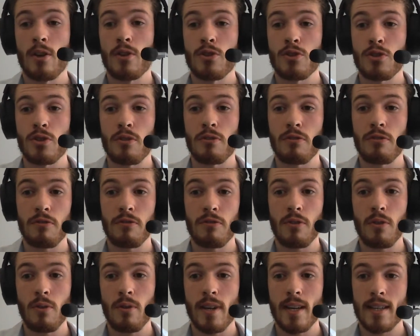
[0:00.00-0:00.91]
So,
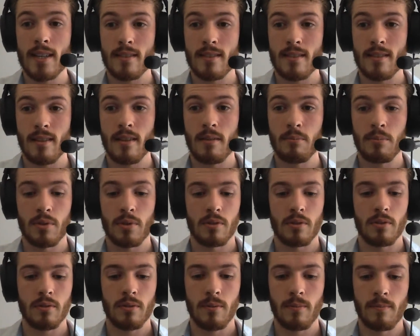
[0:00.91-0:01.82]
for
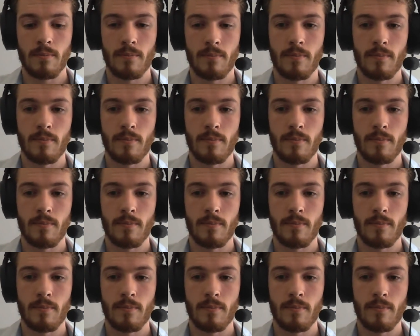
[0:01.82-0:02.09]
example,